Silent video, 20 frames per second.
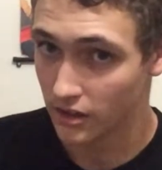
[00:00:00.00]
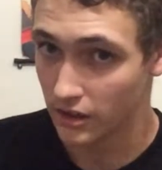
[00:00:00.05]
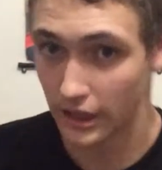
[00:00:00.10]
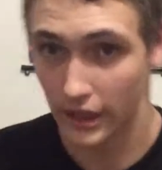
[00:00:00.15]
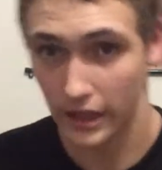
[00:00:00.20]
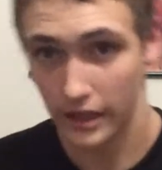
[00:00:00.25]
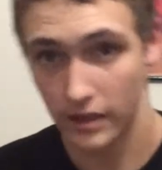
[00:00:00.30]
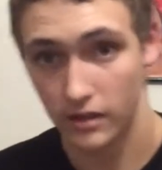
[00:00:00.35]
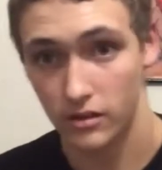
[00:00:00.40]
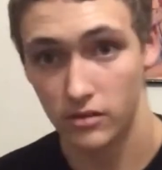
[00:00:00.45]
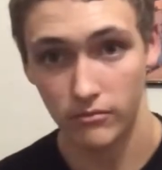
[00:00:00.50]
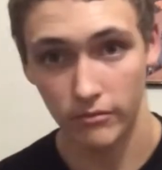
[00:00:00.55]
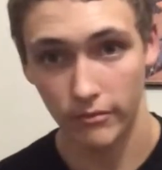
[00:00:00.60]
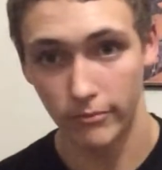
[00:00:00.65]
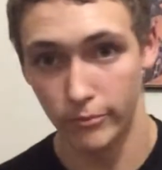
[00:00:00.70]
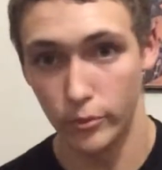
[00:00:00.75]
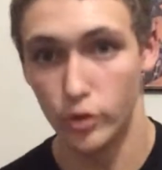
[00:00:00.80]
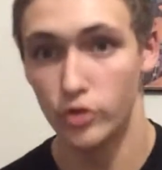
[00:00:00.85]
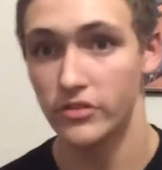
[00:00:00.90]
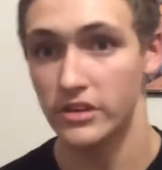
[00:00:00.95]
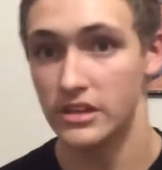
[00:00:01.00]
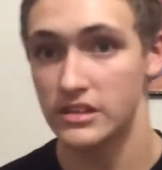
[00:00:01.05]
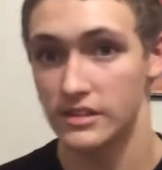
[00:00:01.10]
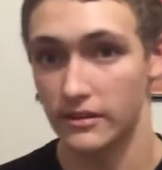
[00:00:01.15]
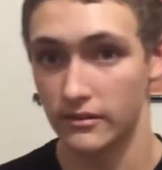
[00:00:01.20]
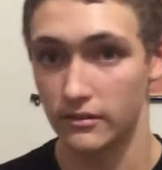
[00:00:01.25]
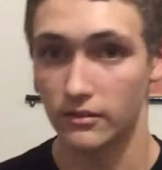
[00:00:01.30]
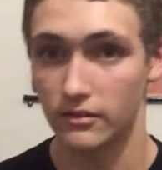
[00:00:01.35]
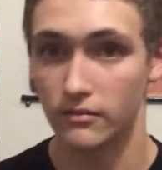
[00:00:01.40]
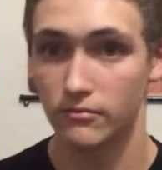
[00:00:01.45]
Like movies
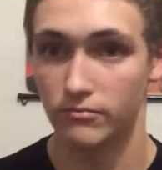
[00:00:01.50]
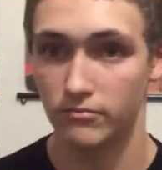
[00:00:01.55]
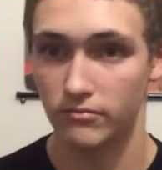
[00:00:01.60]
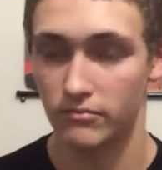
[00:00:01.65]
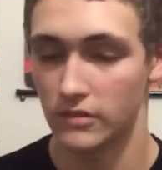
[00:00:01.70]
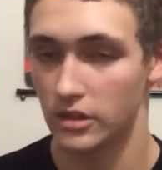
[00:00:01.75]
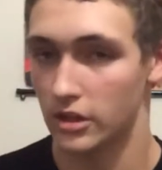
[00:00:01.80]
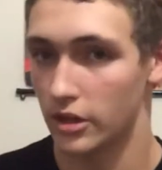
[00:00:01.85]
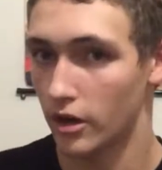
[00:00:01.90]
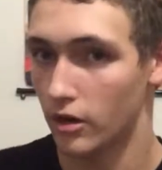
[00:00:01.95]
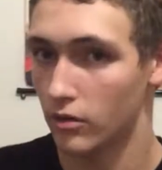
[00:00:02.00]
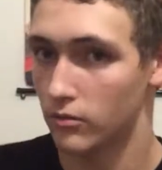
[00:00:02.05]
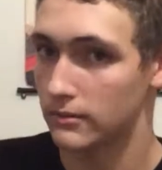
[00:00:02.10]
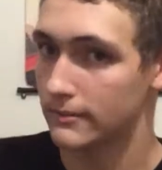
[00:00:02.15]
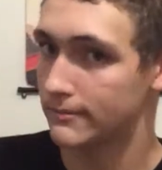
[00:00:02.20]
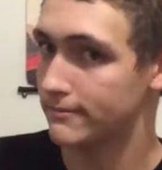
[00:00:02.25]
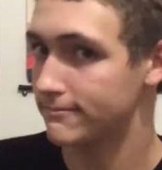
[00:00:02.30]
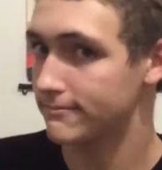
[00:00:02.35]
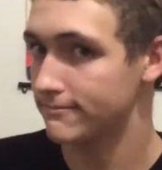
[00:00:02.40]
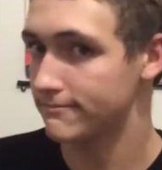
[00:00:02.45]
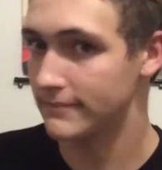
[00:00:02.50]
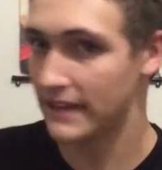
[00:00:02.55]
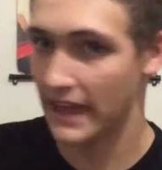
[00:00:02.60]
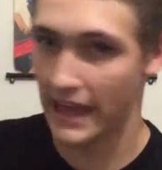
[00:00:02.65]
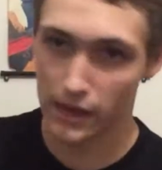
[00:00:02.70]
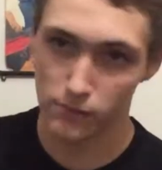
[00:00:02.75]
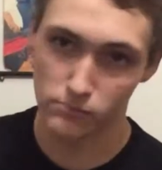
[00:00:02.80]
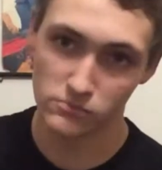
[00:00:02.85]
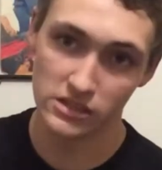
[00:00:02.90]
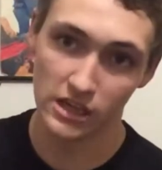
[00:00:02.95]
and, you know,
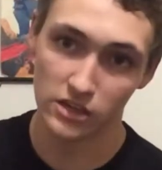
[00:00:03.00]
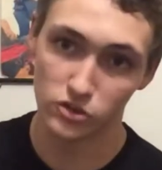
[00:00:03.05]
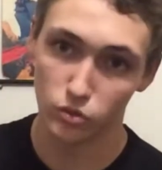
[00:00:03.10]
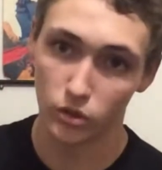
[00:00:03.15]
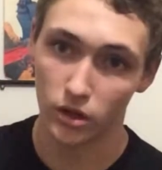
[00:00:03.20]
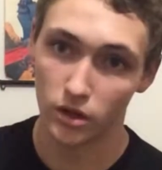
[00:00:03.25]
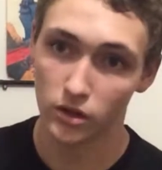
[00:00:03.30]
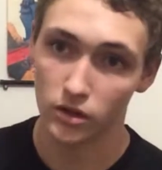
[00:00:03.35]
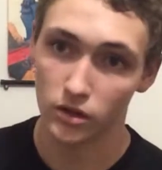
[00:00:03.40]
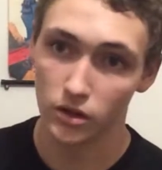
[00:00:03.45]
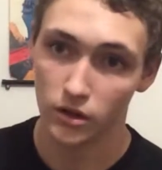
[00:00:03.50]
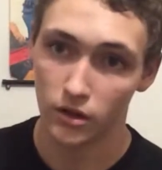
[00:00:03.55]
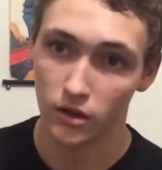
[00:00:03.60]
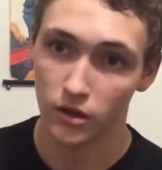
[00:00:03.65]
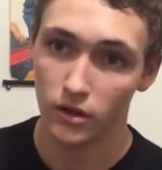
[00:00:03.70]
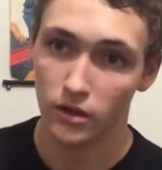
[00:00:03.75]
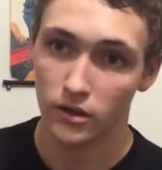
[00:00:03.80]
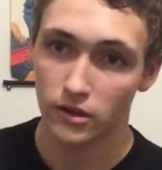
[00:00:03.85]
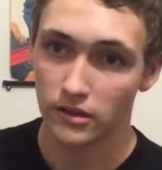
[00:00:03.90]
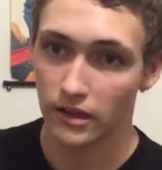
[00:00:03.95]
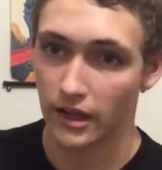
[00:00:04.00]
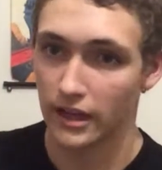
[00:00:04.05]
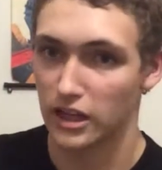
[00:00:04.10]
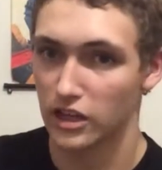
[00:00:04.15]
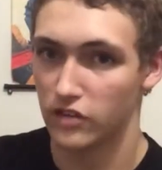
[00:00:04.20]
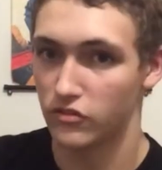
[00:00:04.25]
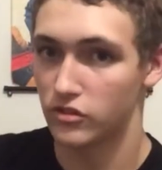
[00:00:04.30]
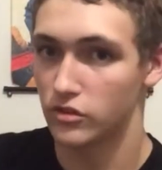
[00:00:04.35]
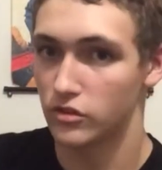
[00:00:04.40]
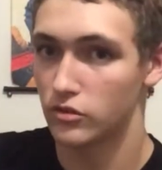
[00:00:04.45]
games as well. Like
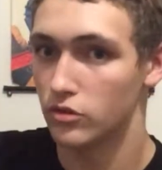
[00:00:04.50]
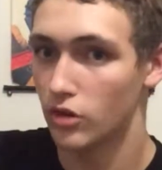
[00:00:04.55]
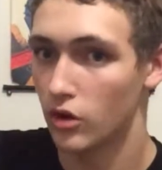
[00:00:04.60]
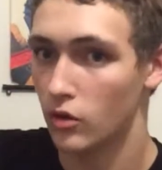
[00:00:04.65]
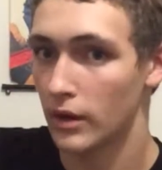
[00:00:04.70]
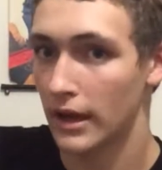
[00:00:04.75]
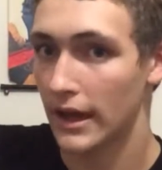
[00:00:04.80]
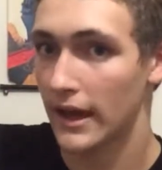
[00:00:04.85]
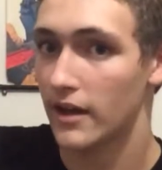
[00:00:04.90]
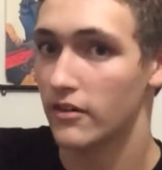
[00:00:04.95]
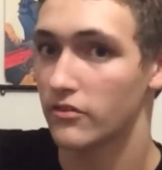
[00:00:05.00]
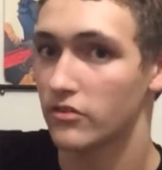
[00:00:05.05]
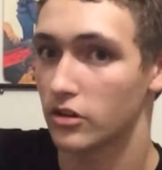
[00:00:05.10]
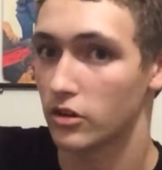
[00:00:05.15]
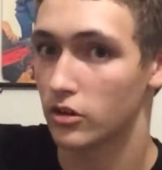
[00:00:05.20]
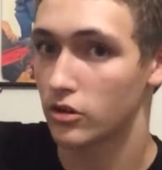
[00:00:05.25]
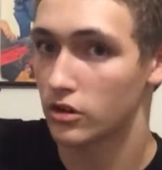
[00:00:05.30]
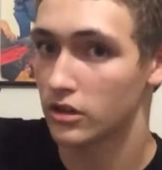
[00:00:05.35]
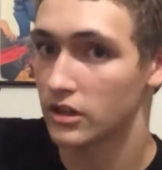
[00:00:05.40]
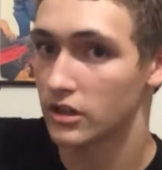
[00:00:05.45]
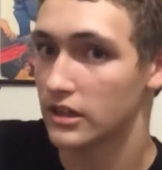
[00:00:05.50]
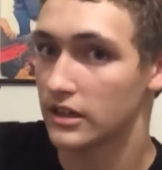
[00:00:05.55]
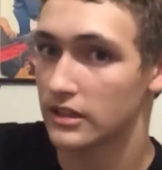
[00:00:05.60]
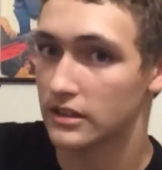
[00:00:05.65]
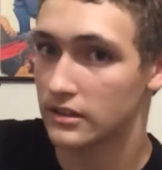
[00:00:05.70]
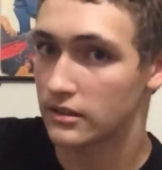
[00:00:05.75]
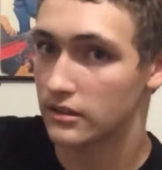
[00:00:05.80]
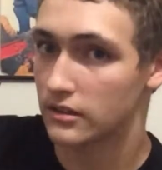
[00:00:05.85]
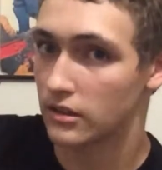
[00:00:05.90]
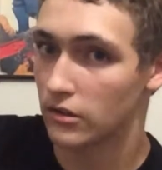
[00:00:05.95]
if you don't have a good
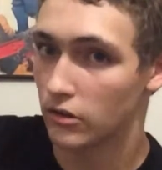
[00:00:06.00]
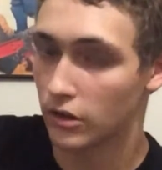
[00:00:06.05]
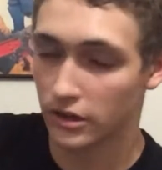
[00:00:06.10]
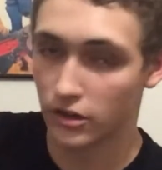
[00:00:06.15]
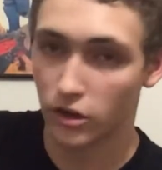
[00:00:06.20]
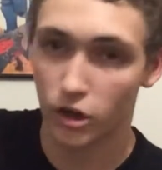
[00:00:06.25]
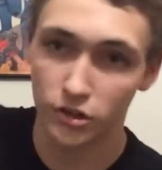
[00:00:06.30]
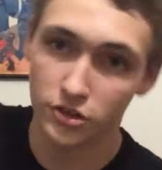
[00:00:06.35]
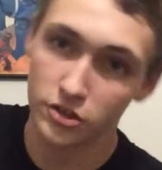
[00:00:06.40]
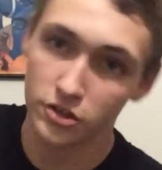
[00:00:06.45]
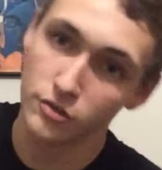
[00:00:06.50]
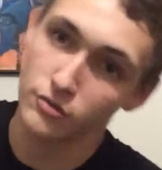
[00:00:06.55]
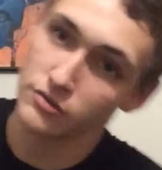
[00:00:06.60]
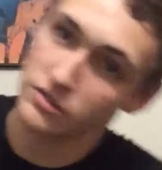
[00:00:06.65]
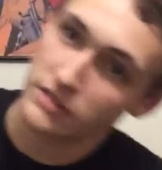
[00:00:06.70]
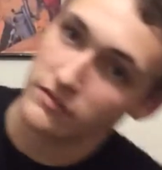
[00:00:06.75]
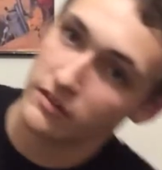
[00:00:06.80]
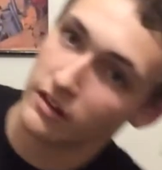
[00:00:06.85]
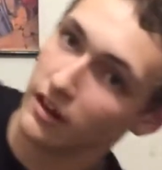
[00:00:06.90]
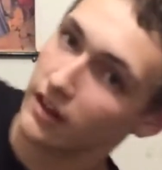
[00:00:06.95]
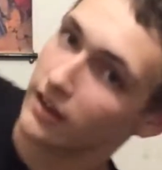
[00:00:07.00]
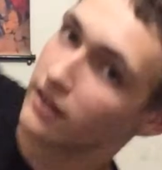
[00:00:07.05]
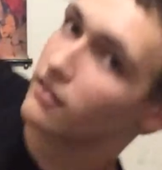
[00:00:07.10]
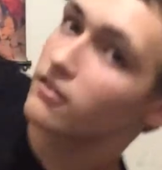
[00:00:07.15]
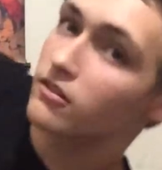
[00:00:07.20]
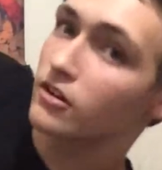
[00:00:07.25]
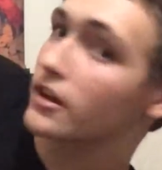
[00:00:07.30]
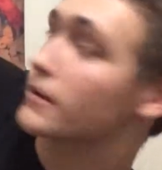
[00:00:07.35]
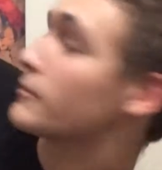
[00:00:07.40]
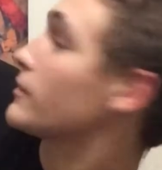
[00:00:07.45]
in cartoons, even, like
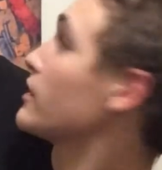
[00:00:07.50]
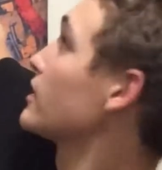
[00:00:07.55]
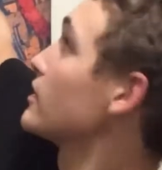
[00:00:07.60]
look,